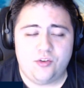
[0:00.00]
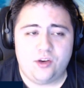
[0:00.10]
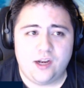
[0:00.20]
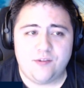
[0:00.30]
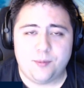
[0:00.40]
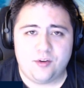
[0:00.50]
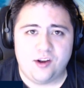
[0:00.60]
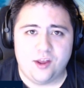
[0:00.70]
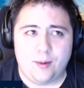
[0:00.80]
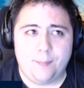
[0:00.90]
you never miss
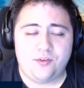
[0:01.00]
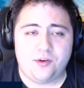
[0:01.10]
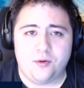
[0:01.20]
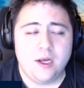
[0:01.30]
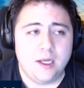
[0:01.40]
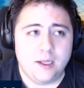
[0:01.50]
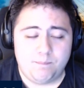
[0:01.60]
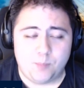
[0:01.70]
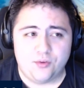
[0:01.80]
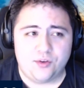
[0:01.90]
another episode.
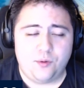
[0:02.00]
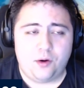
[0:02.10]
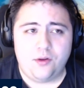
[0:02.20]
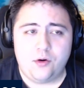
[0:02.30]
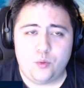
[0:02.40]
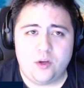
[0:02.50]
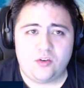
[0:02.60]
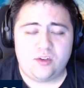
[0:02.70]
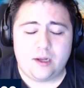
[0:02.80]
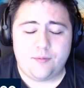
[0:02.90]
Most of all, though, we
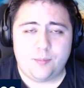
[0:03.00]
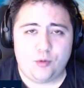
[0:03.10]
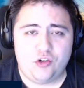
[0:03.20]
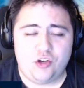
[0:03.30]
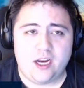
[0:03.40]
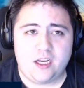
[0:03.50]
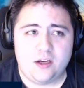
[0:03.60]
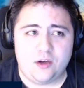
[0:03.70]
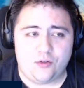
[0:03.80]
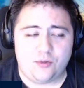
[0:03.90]
just love and appreciate
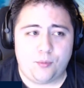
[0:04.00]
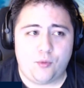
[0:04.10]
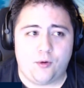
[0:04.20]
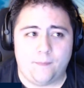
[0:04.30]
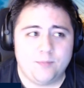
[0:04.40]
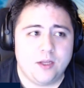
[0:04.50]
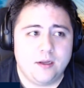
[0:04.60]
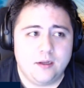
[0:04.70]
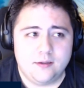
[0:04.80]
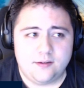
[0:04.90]
your support.
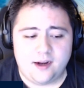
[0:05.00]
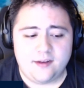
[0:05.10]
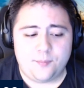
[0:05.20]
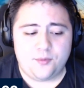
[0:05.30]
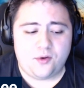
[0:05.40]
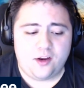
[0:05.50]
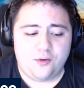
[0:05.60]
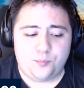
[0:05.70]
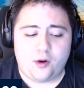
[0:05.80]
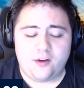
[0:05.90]
Tonight's episode
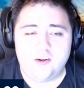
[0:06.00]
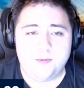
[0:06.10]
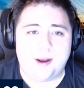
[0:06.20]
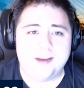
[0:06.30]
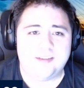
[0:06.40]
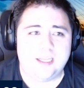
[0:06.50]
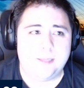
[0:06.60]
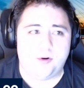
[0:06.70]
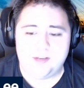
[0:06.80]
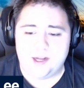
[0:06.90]
is brought to you by
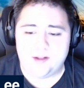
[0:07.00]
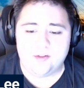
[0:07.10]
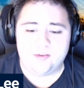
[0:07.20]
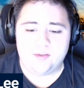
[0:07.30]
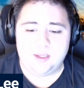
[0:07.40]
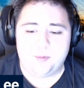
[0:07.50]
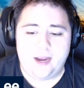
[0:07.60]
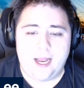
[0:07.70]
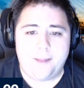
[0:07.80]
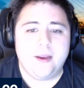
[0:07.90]
Sleeper. Download the Sleeper
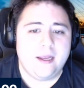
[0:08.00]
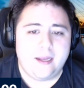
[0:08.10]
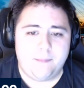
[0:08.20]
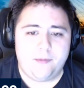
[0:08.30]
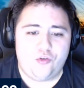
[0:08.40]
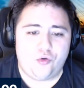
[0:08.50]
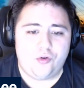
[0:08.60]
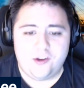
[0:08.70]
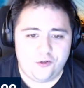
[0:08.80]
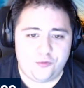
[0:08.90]
app and be sure
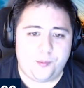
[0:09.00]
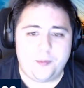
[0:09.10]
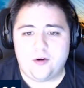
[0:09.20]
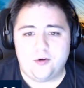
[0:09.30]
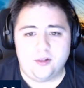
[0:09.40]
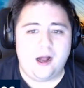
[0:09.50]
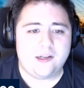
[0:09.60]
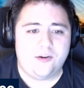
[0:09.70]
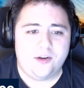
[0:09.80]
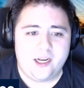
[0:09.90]
to use promo code
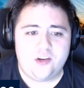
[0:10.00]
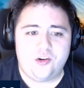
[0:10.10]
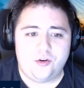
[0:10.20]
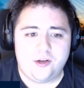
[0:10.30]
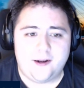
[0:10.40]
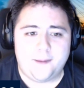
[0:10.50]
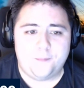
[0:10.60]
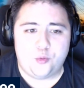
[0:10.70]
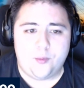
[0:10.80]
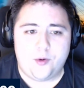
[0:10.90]
LOCKEDONNHL to get up
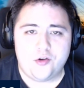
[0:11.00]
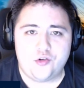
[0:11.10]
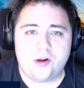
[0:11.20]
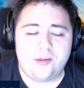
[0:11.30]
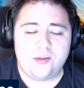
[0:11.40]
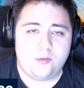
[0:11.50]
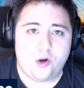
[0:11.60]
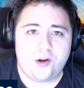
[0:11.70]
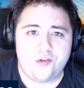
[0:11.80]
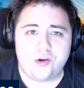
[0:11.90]
to a
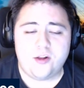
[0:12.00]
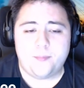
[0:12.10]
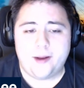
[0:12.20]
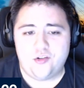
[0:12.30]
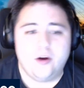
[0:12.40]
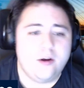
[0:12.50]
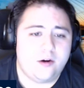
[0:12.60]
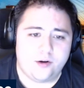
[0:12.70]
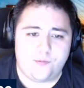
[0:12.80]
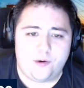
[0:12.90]
$100 match
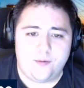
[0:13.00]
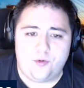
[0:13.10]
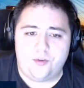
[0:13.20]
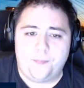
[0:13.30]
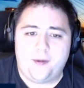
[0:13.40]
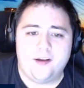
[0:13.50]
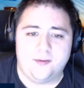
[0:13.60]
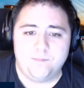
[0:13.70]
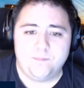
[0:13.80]
on your very first deposit.